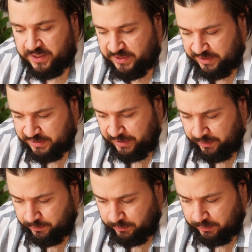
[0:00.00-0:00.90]
Since
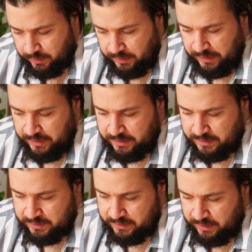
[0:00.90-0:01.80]
then,
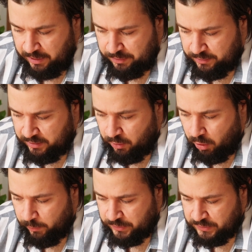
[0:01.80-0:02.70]
it, I think,
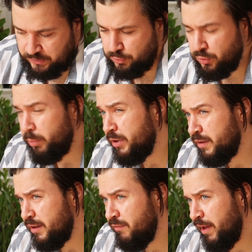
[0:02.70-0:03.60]
almost
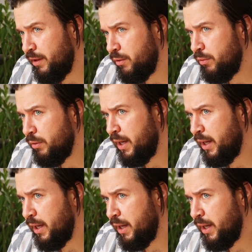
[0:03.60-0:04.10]
tripled in value.